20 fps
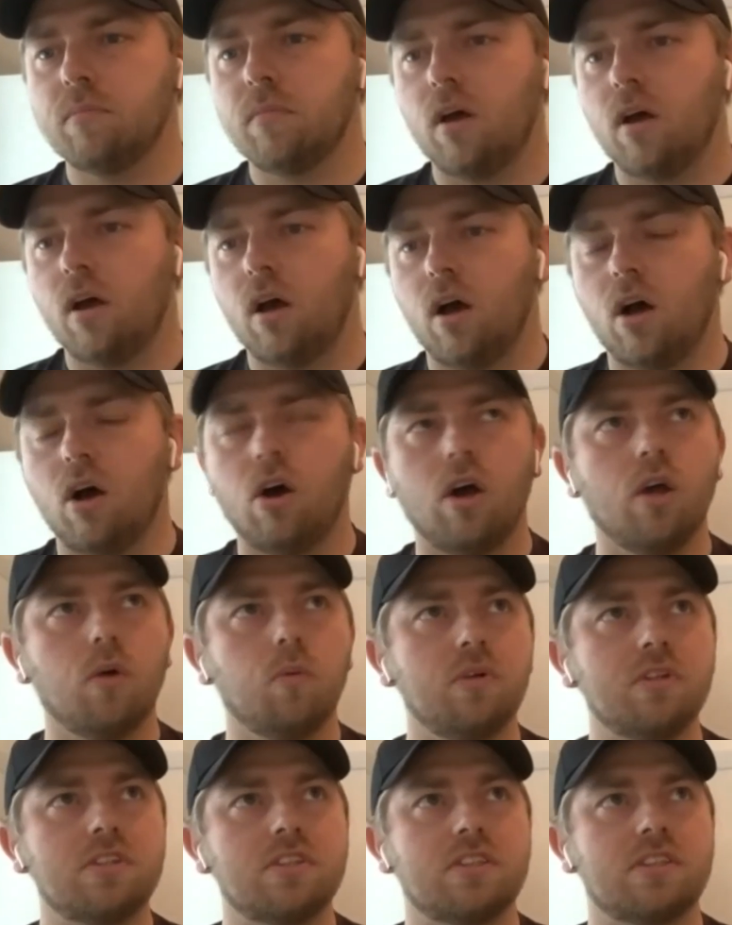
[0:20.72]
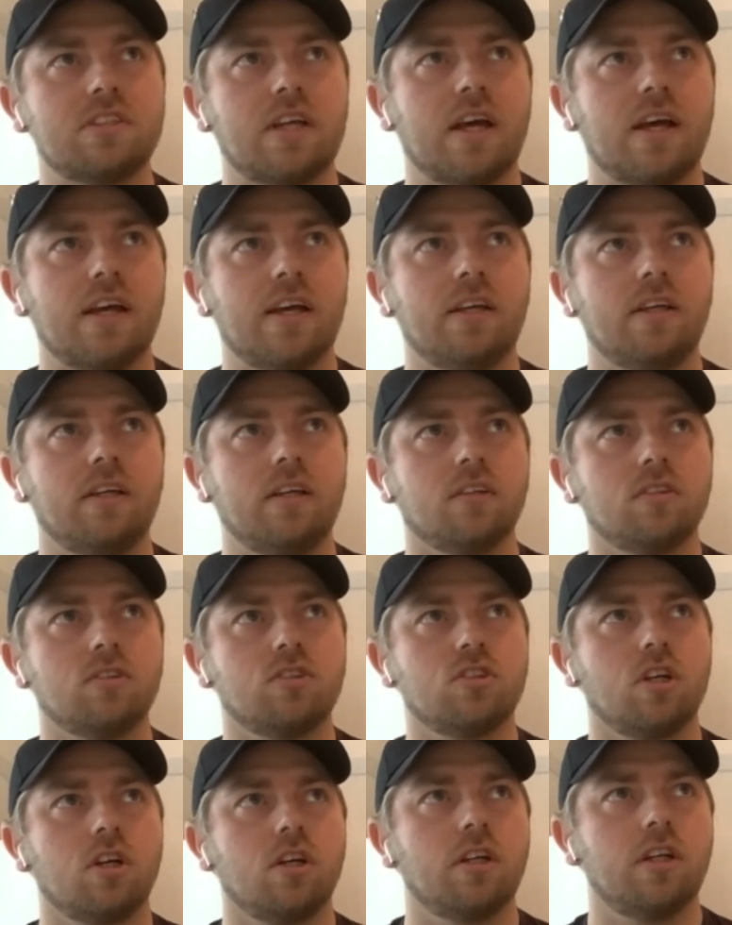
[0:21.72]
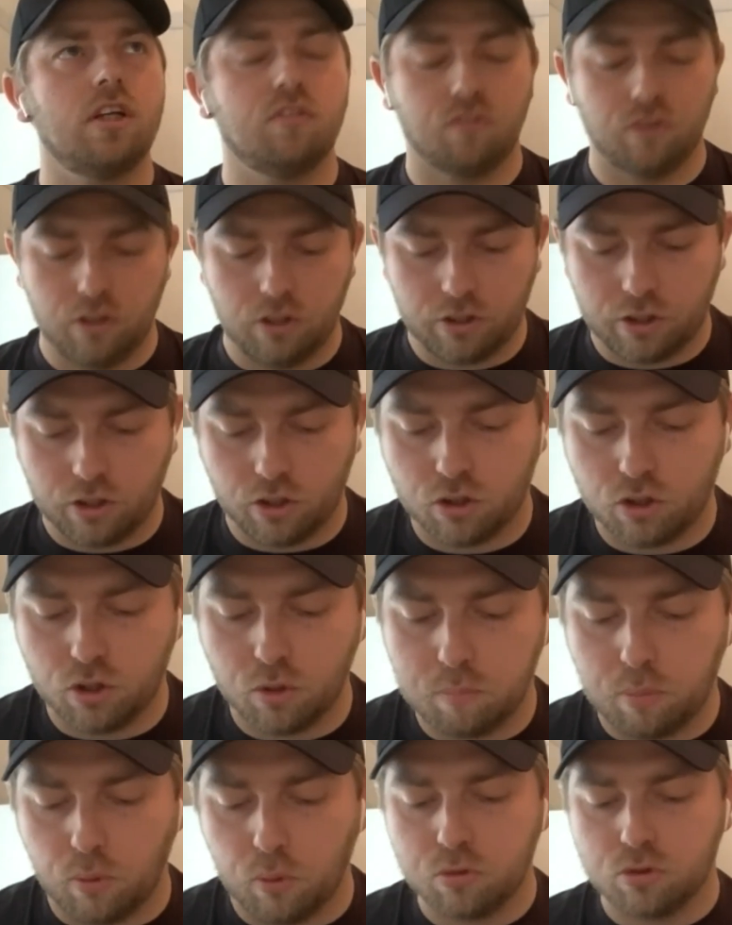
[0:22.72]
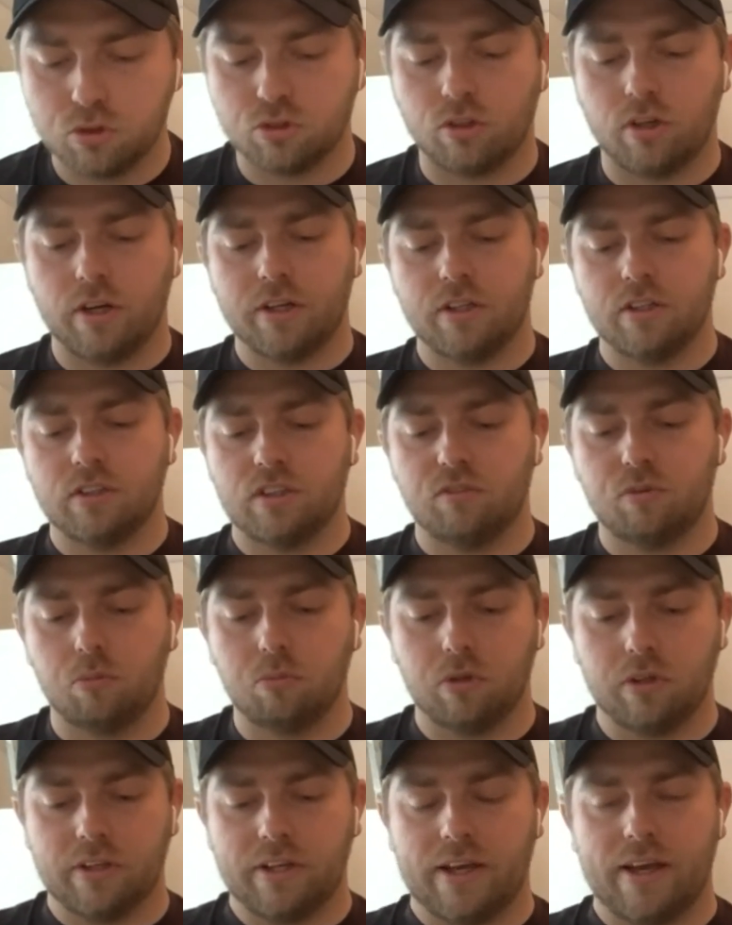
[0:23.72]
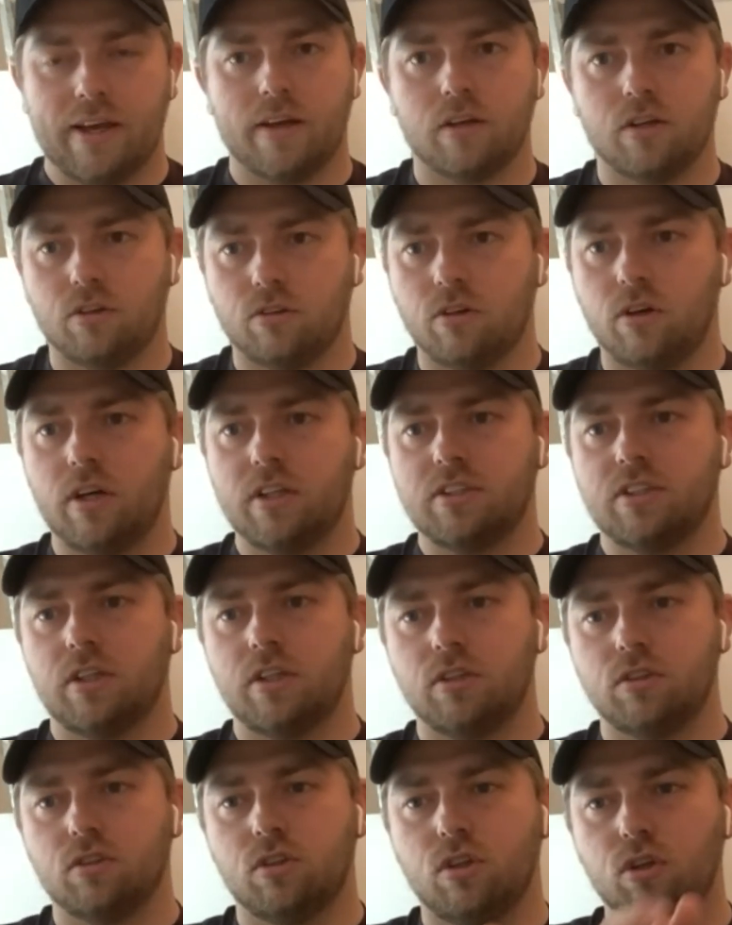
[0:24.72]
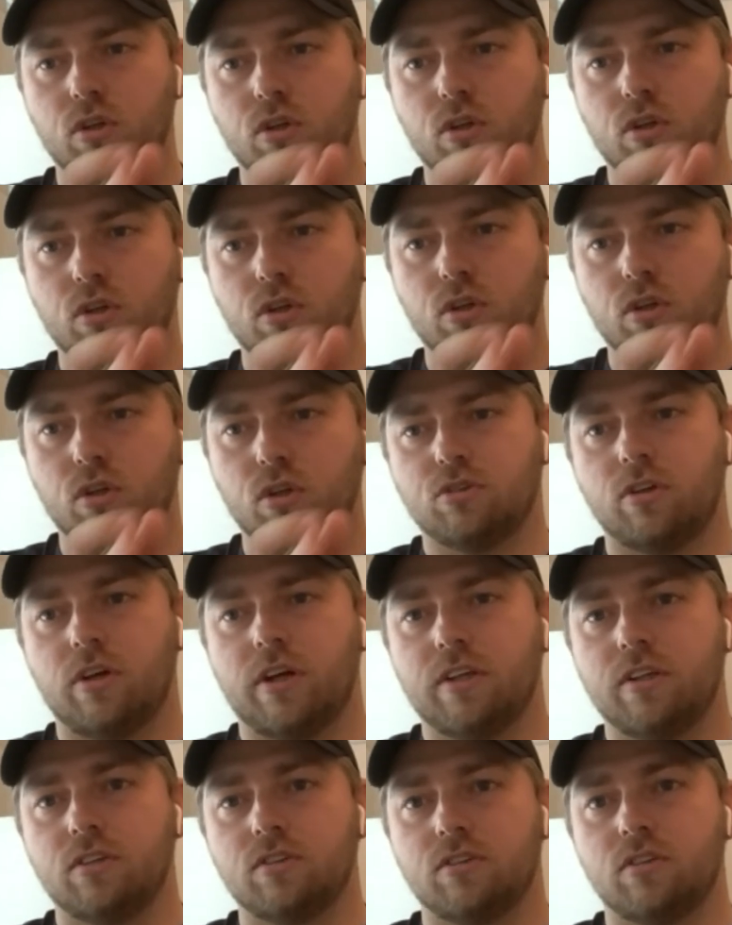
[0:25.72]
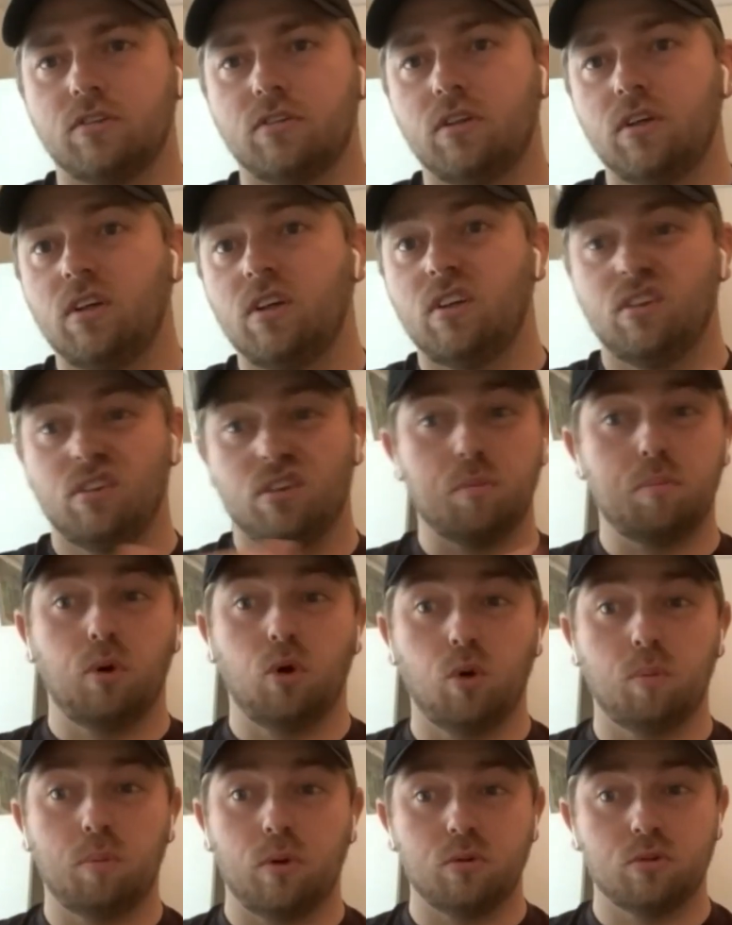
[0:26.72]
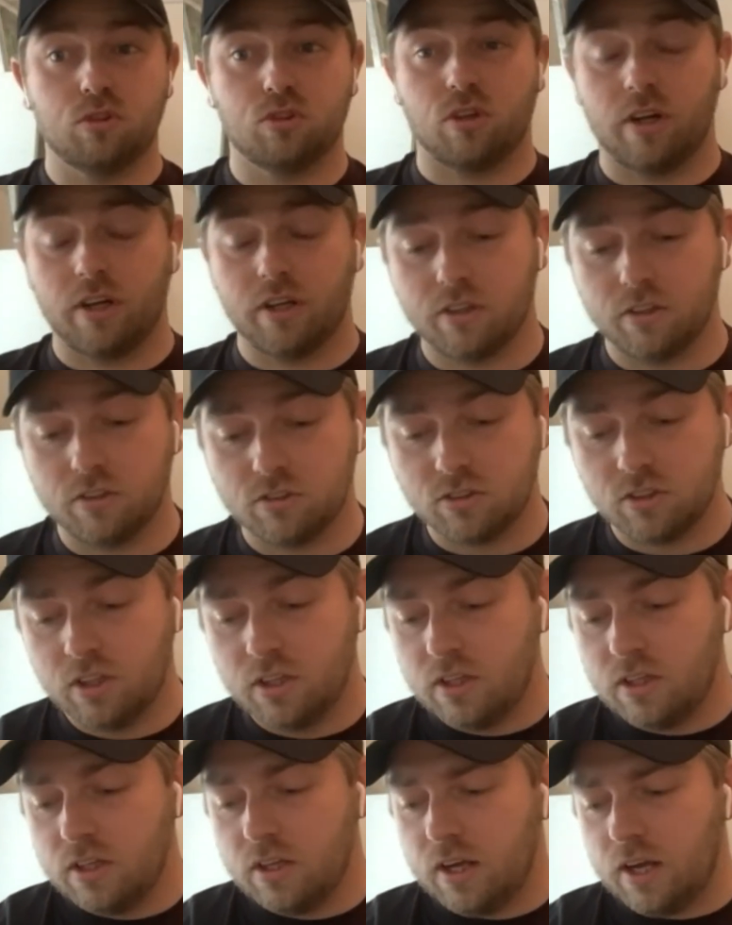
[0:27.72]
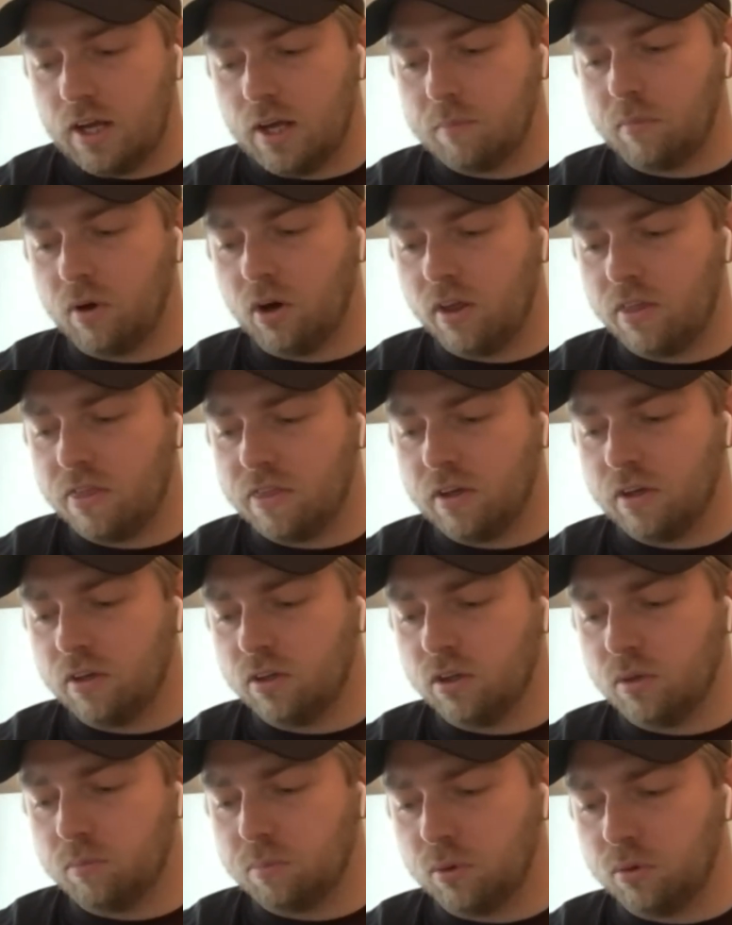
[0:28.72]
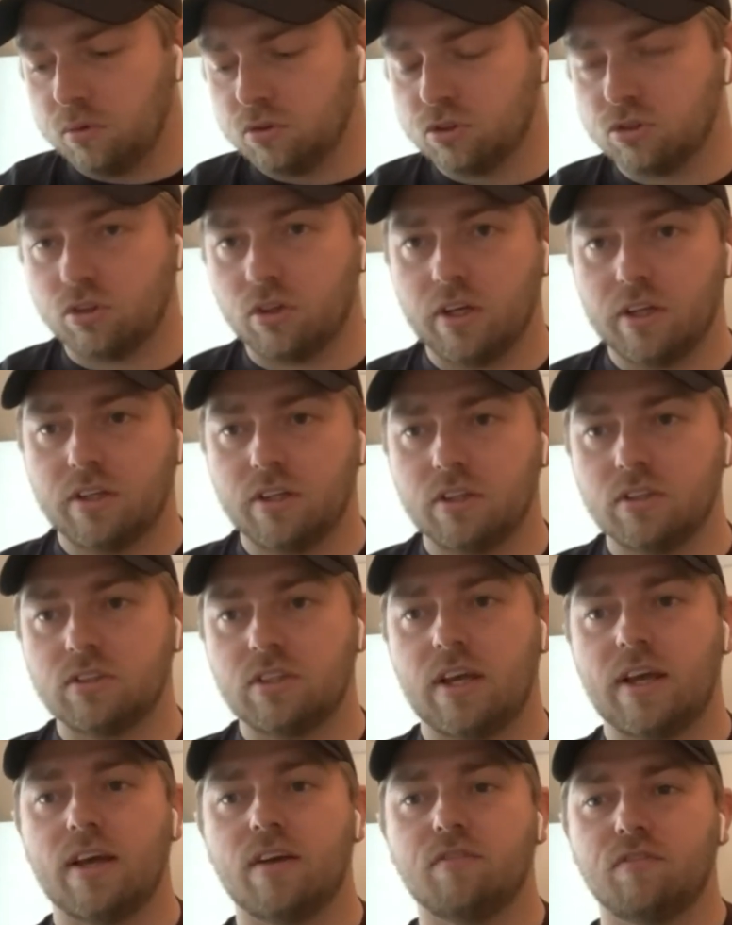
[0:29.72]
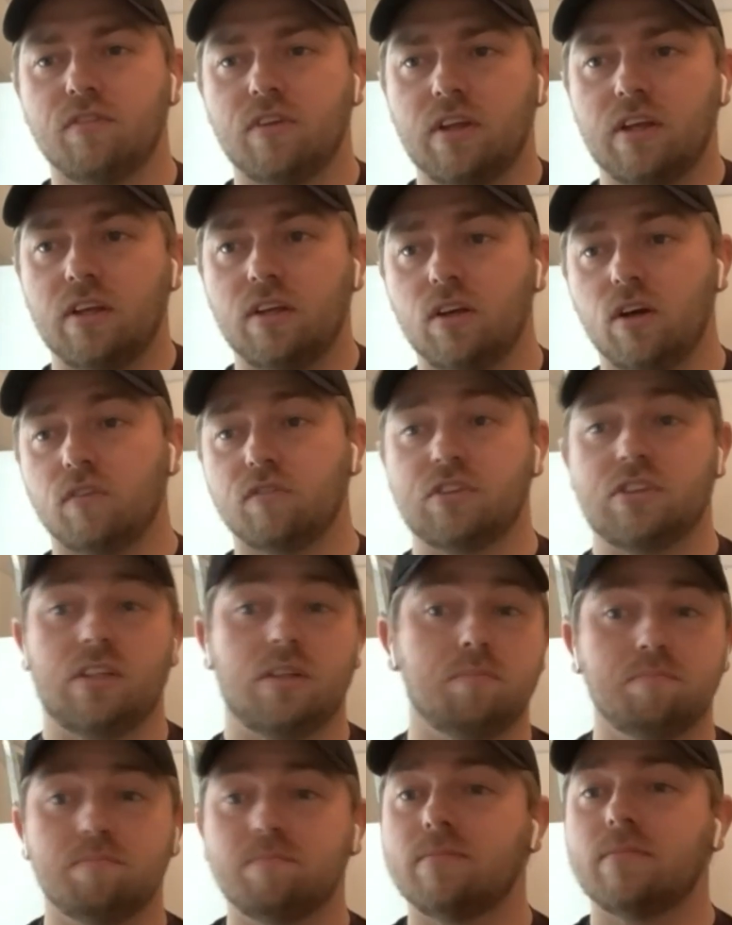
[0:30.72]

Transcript: I would say certainly if we're looking at good ball strikers, if we want to categorise it as good ball strikers and the poor ball strikers, I think good ball strikers have the obviously